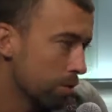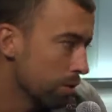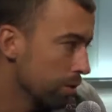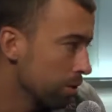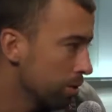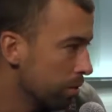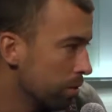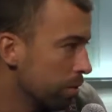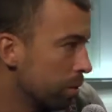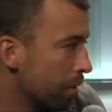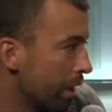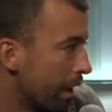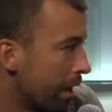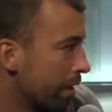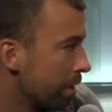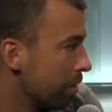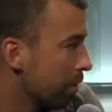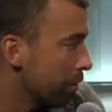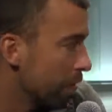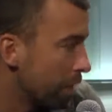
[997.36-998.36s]
you
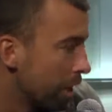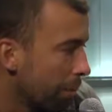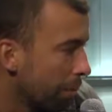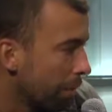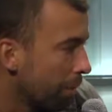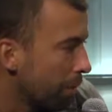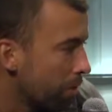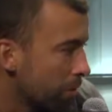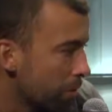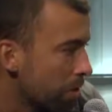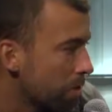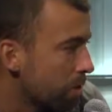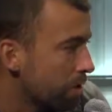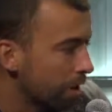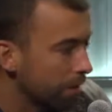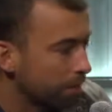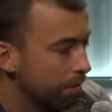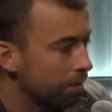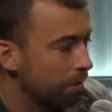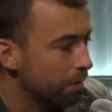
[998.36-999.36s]
hide, you keep it for
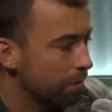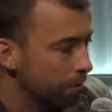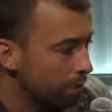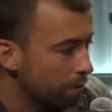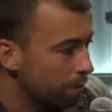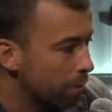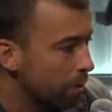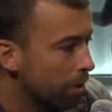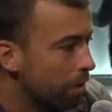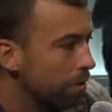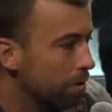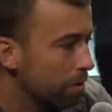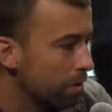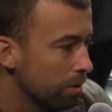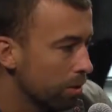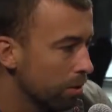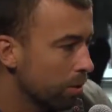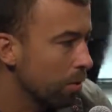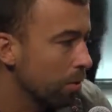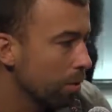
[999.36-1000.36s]
yourself. If you want,
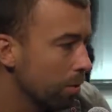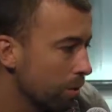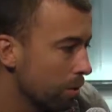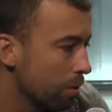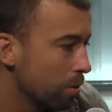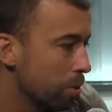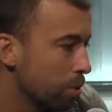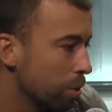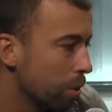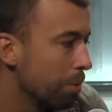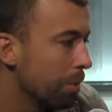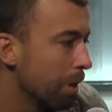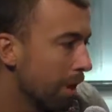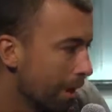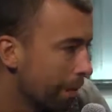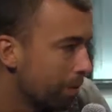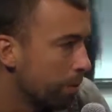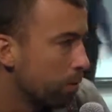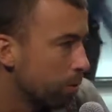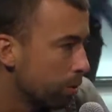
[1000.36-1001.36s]
you should be
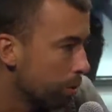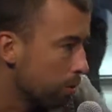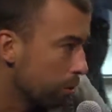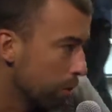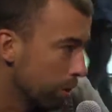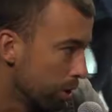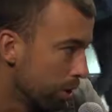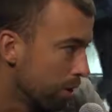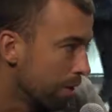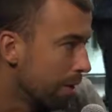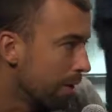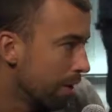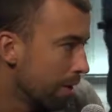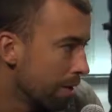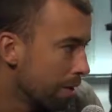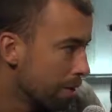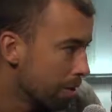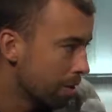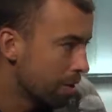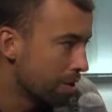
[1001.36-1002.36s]
able to do it.
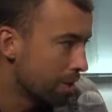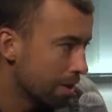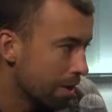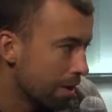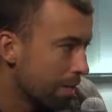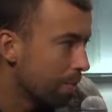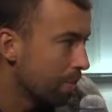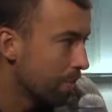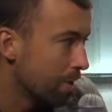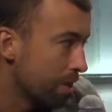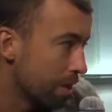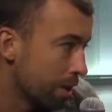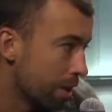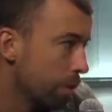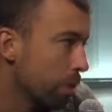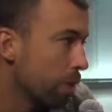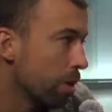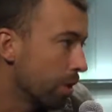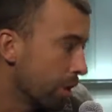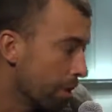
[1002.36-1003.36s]
So it's the
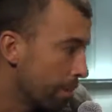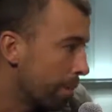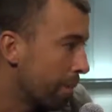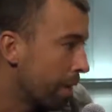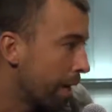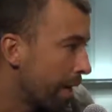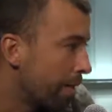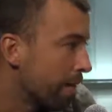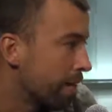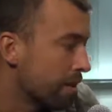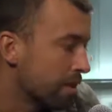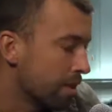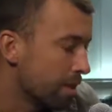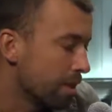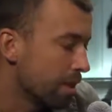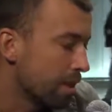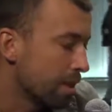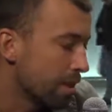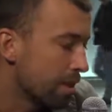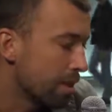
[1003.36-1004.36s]
security and
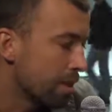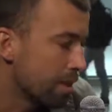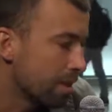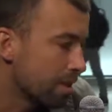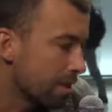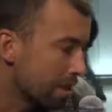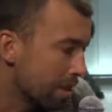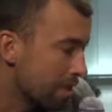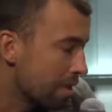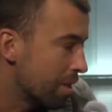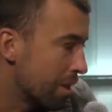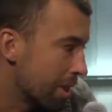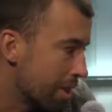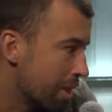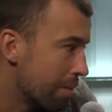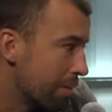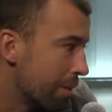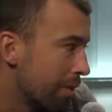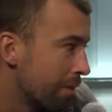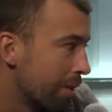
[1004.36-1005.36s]
privacy is just
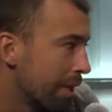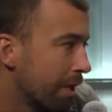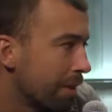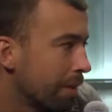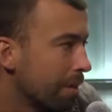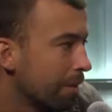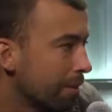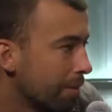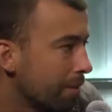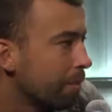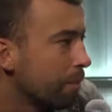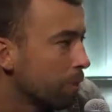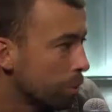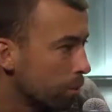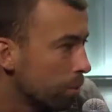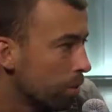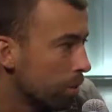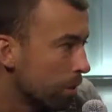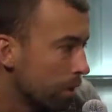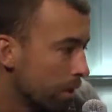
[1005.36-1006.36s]
about that.
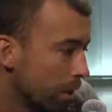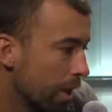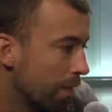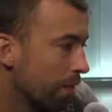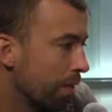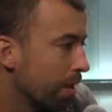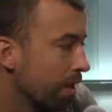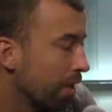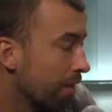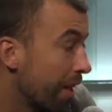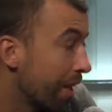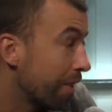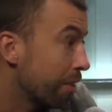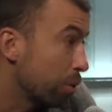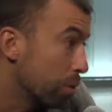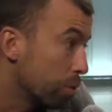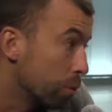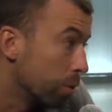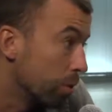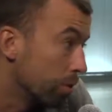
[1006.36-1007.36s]
Giving the right
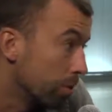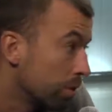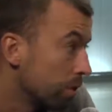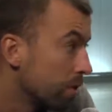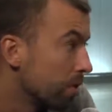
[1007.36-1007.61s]
tools.